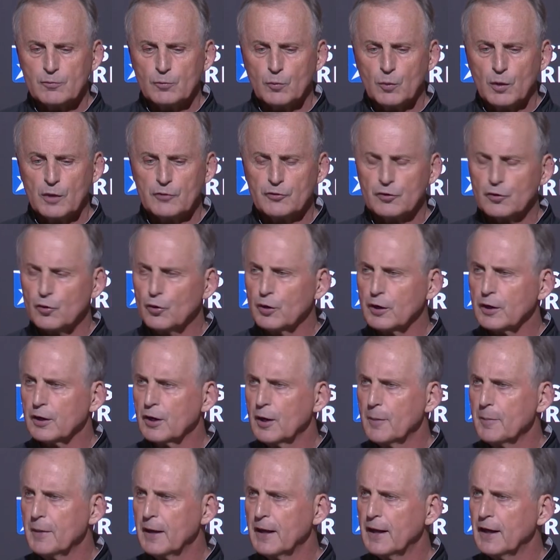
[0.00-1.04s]
wasn't going to
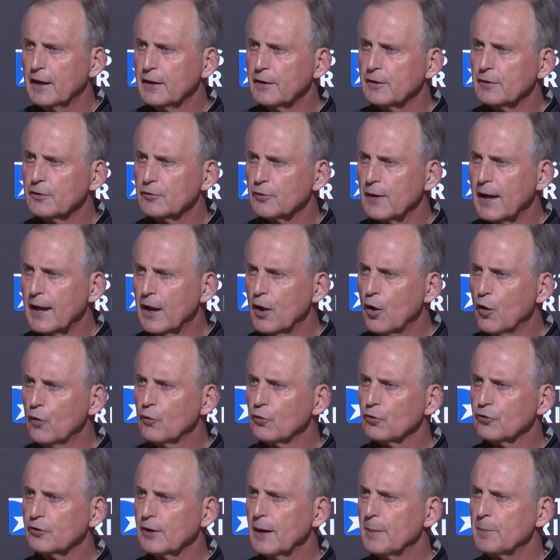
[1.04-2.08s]
come in and try to
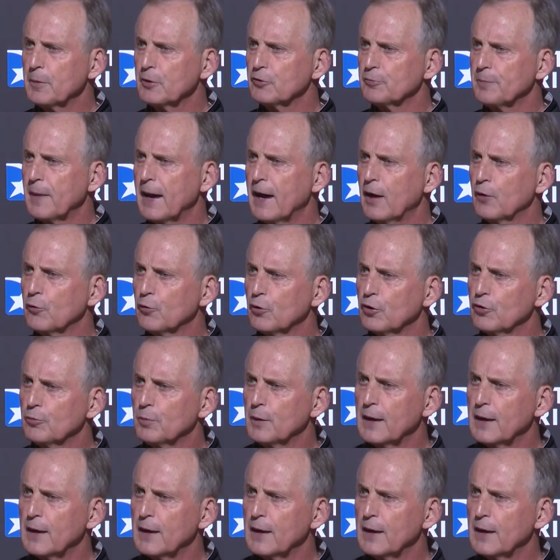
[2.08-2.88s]
overstep his boundaries,